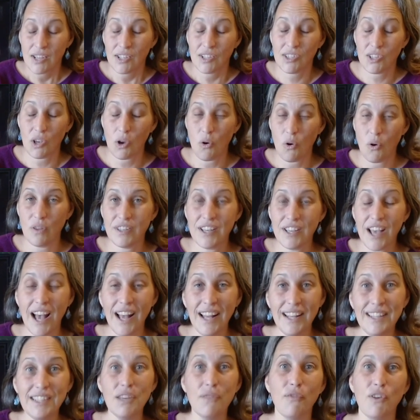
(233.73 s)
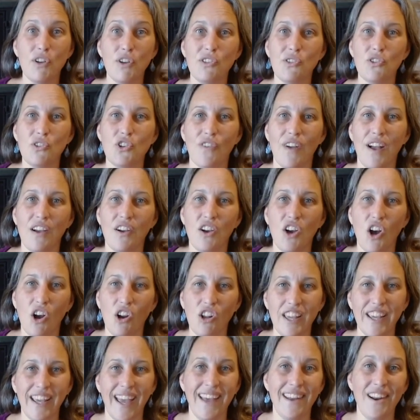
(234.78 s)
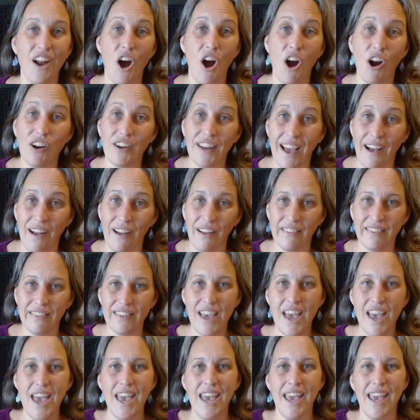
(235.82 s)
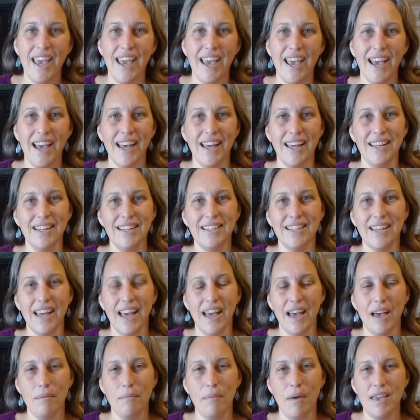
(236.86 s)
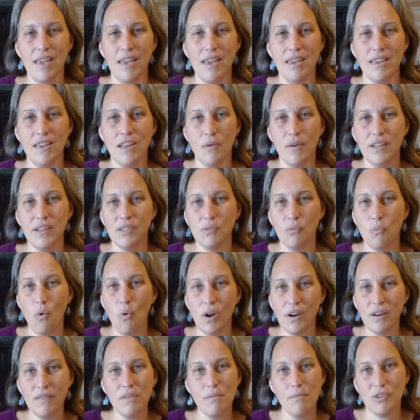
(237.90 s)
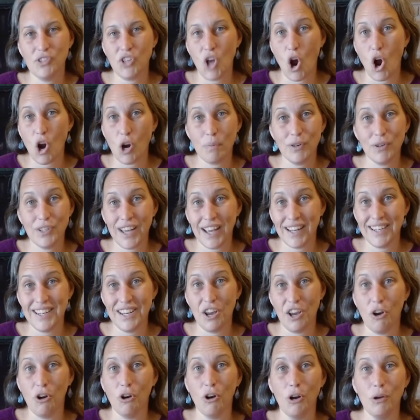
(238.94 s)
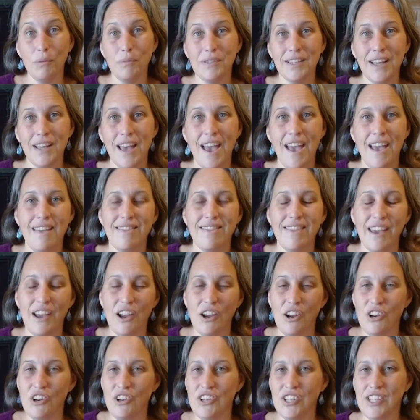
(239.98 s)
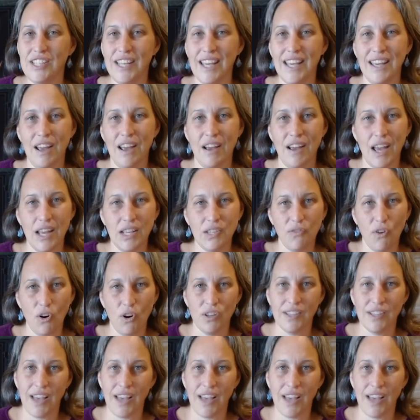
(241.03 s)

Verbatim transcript: So, tons of research around garlic and heart health. And, um, you know, it's one of the most heart protecting herbs. There's, as far